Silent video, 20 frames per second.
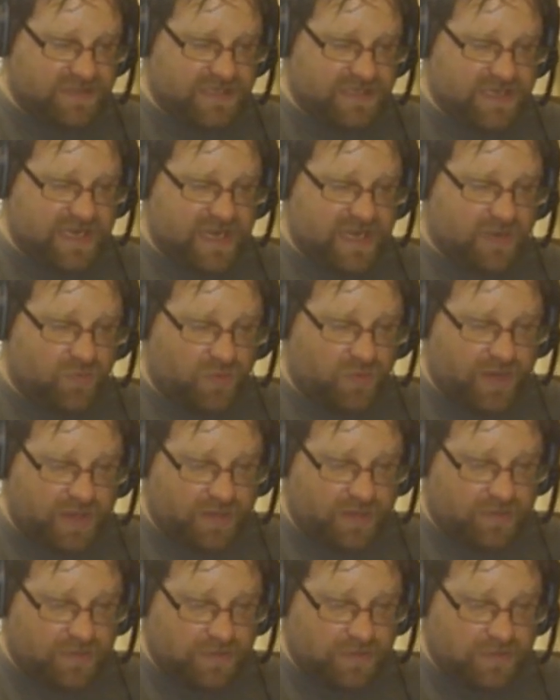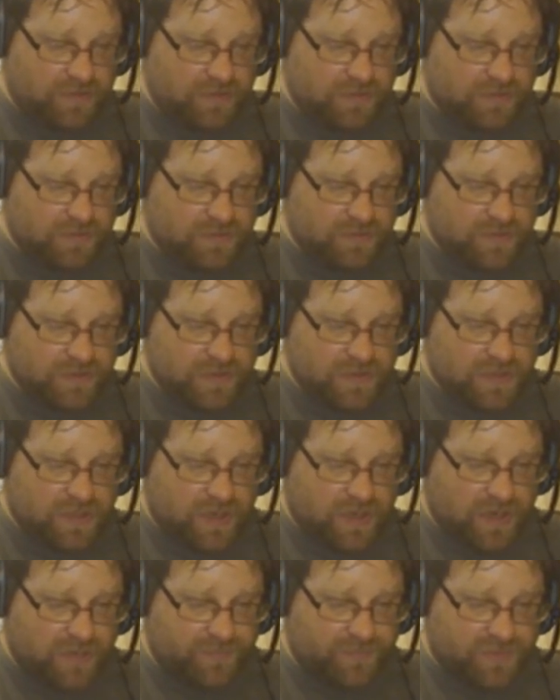and Will
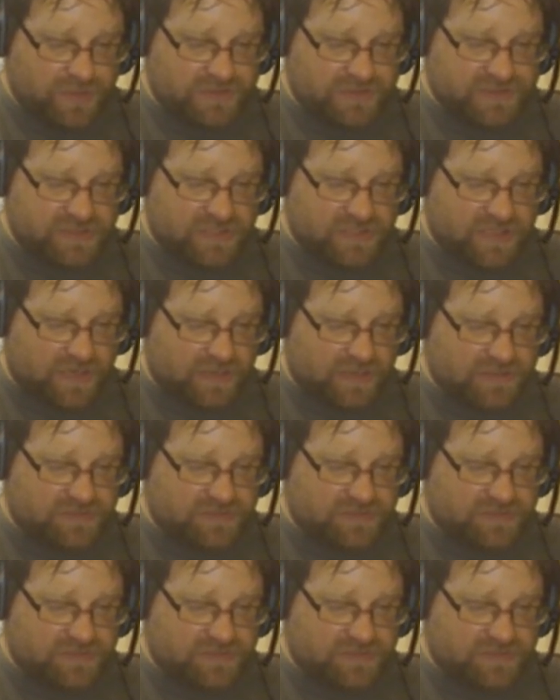are put to the ultimate